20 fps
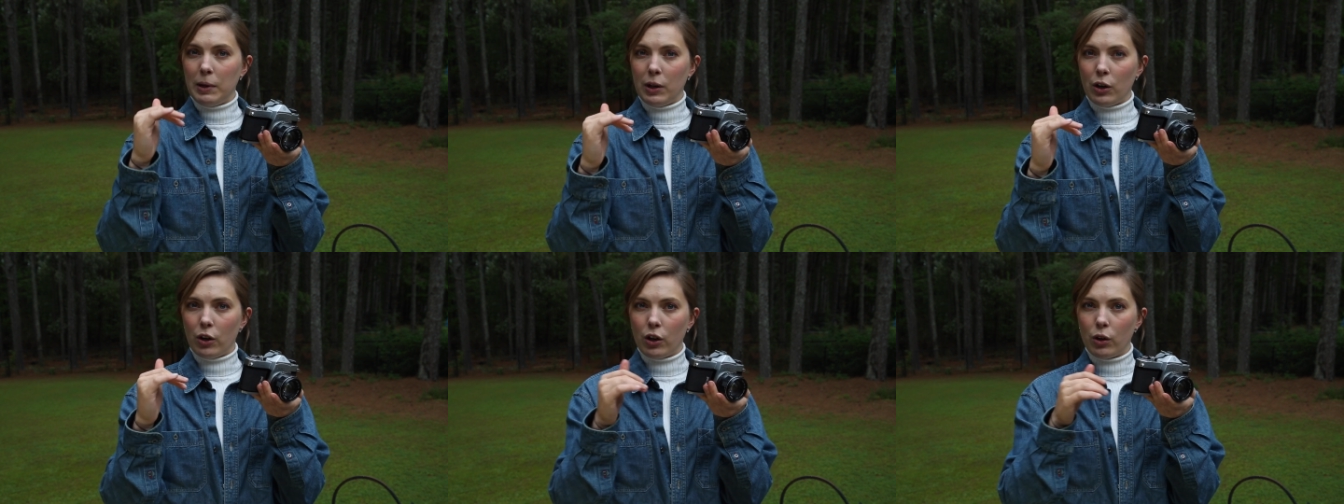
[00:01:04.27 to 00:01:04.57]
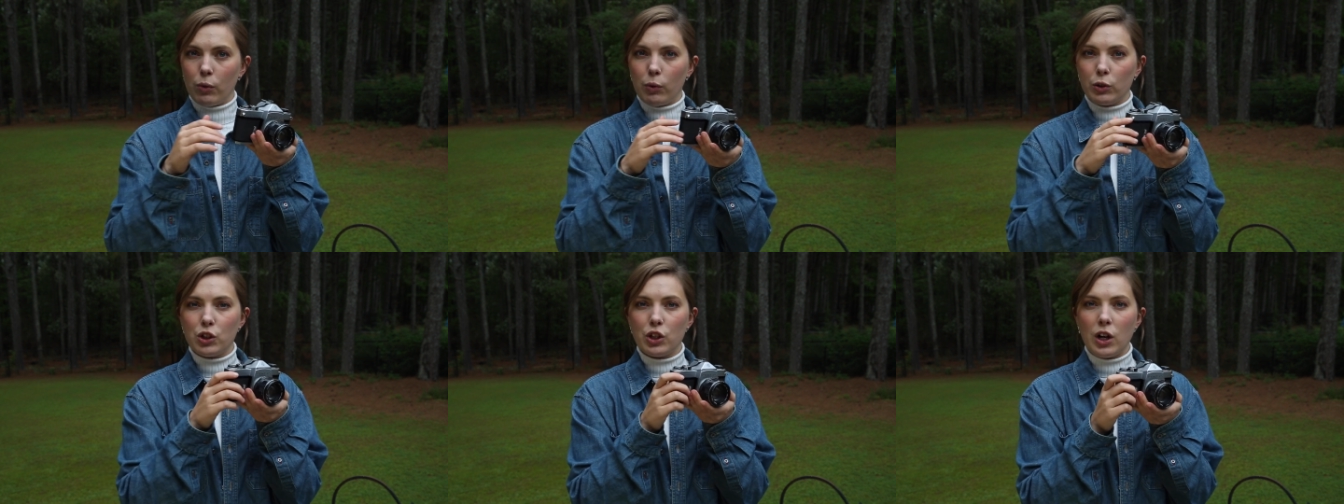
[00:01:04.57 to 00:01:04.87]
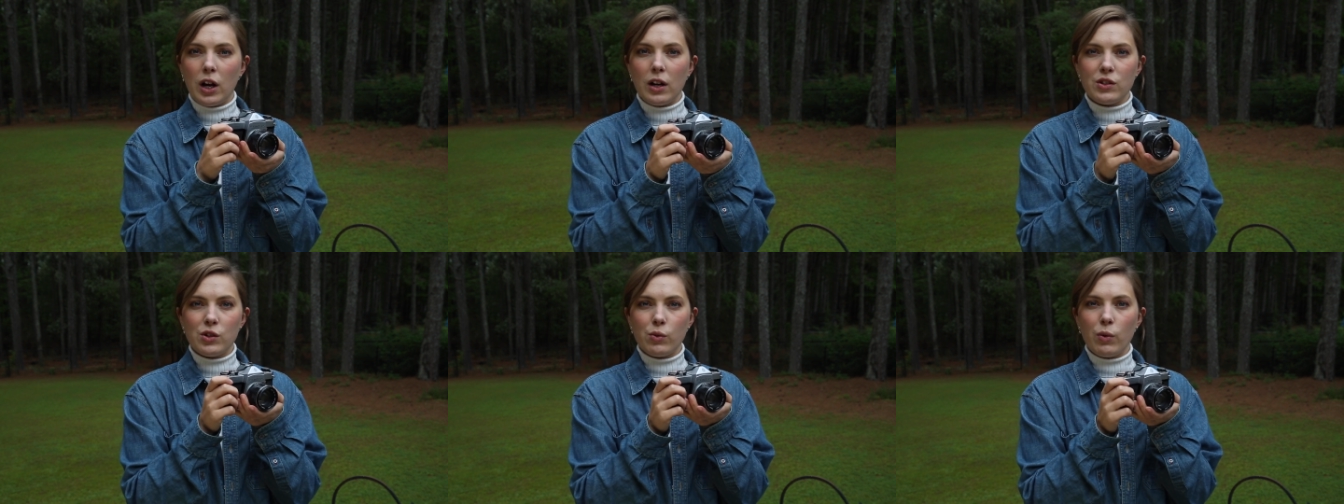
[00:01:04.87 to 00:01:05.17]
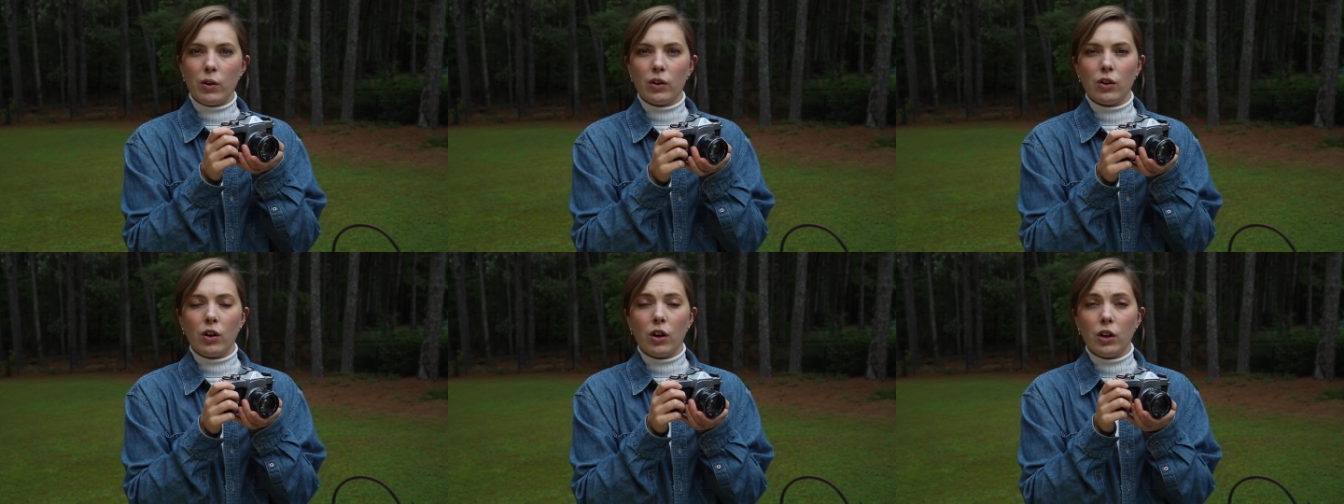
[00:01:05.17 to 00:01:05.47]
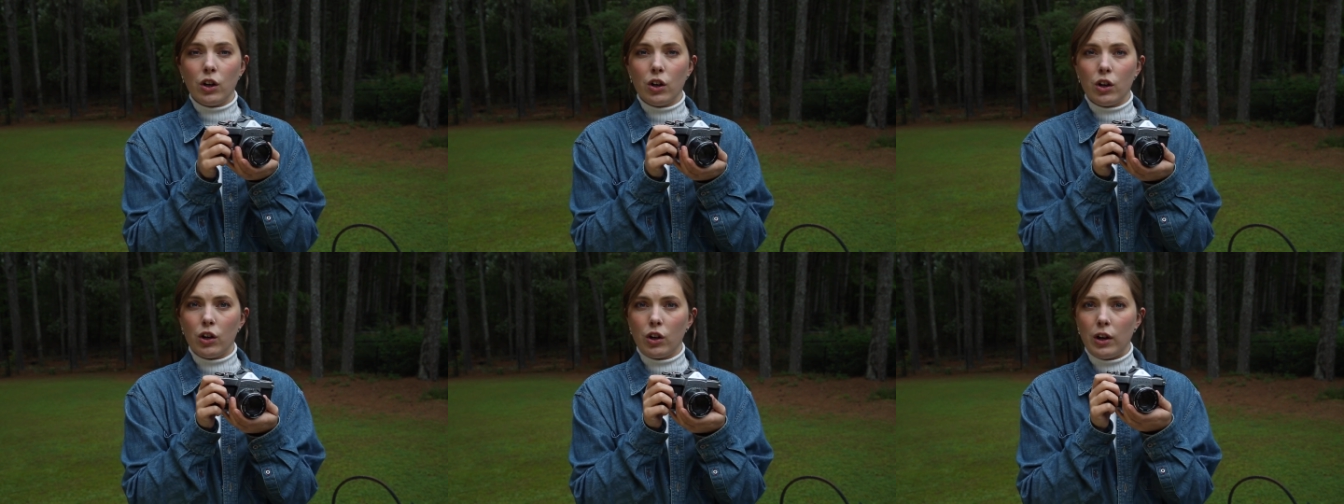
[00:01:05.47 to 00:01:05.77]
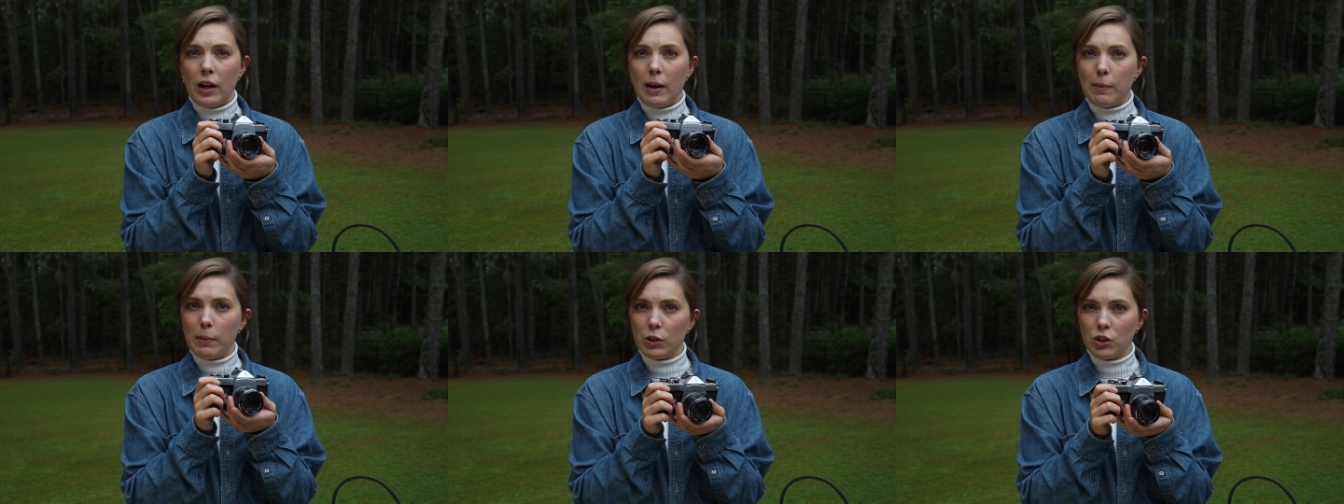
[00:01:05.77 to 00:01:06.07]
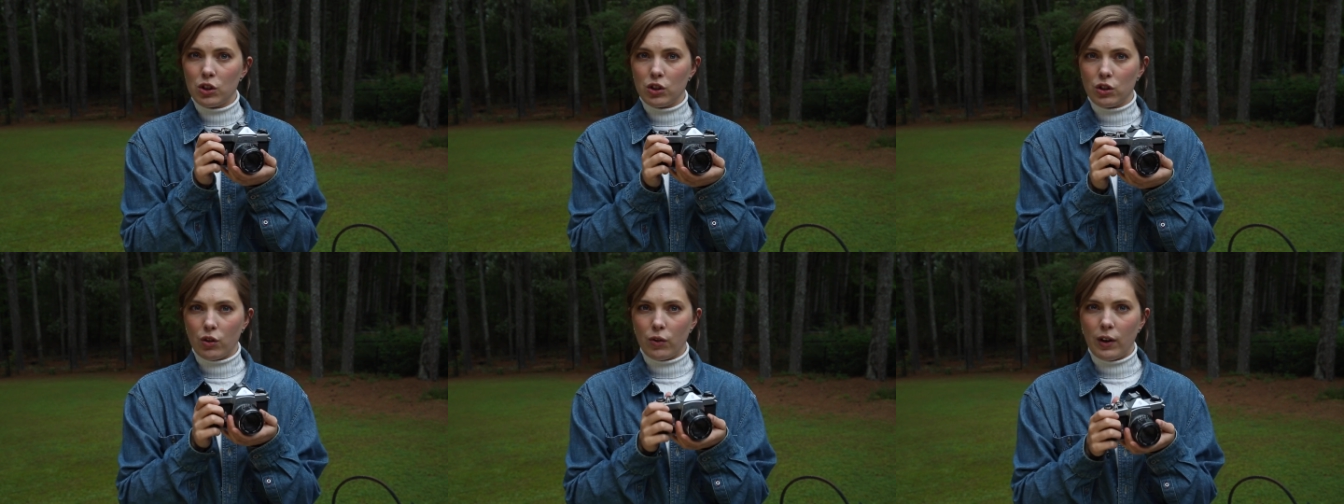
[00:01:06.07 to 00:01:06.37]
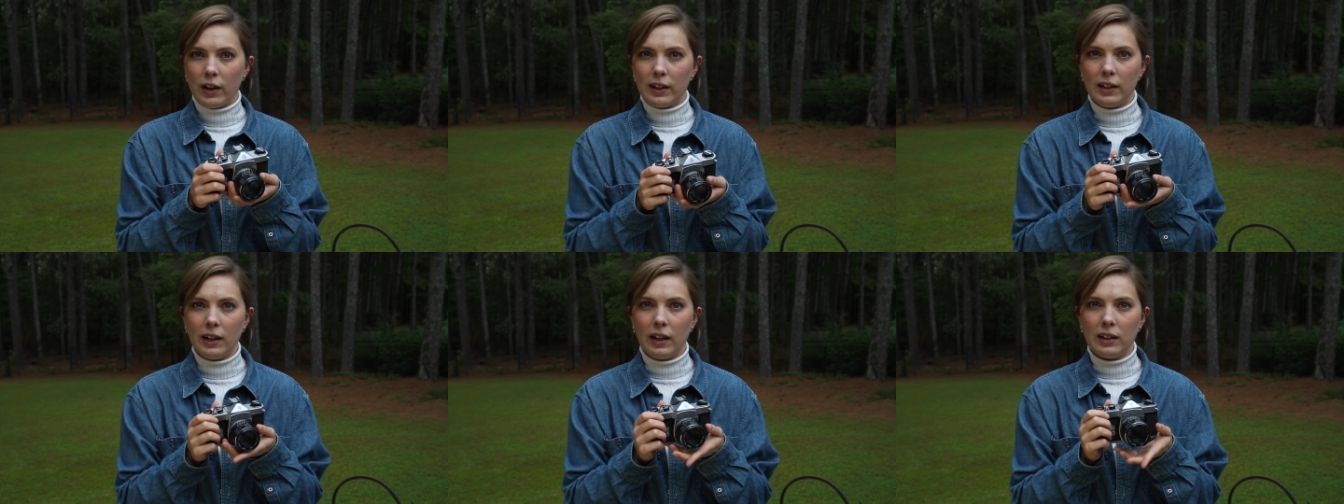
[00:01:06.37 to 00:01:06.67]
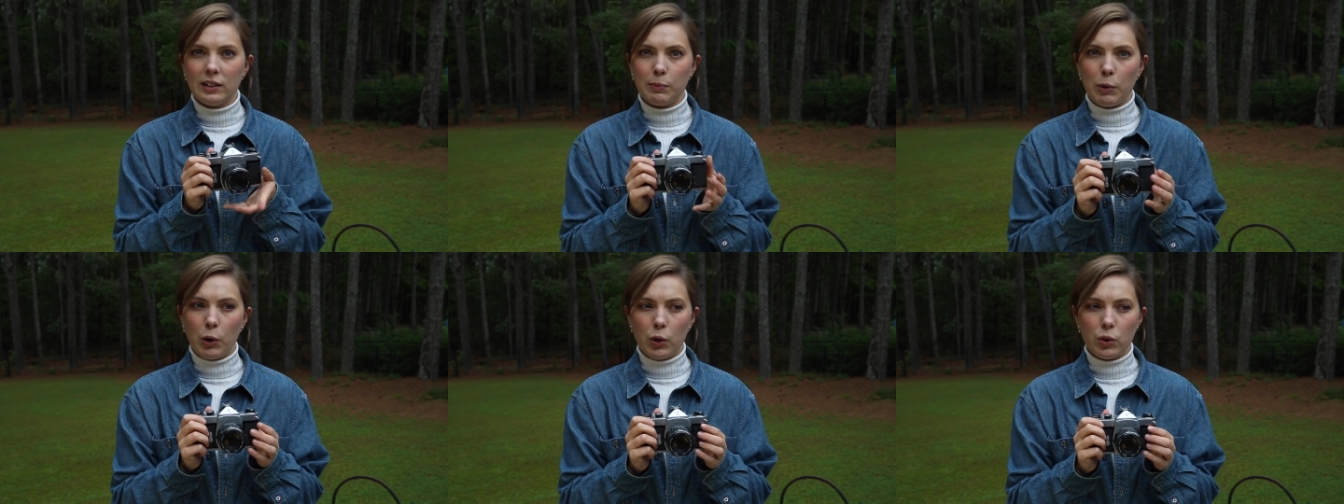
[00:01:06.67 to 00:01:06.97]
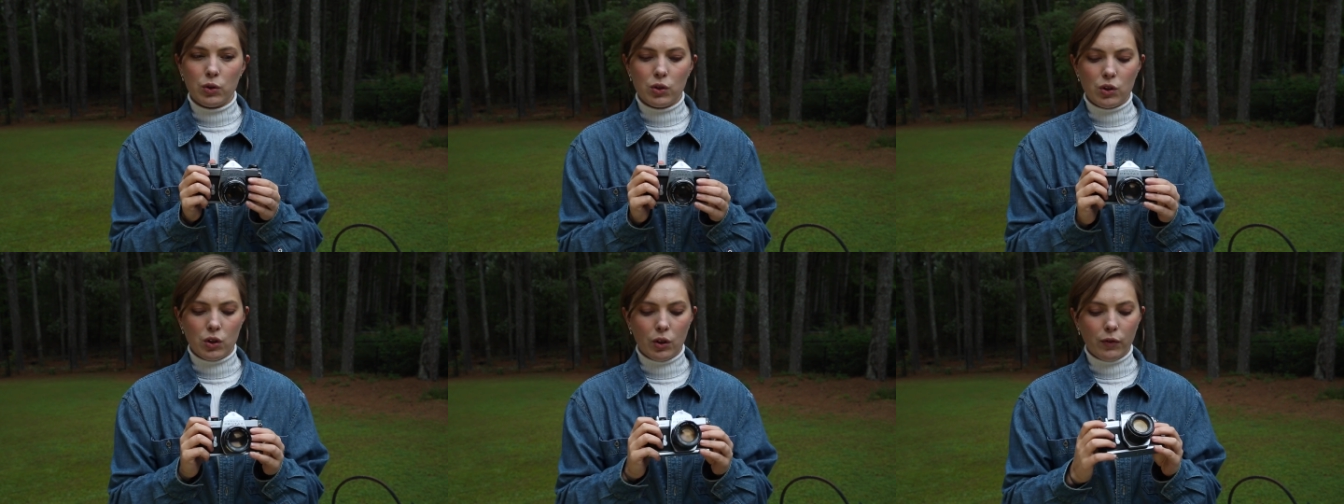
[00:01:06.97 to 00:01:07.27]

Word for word: meter, which tells you whether or not your image is correctly exposed.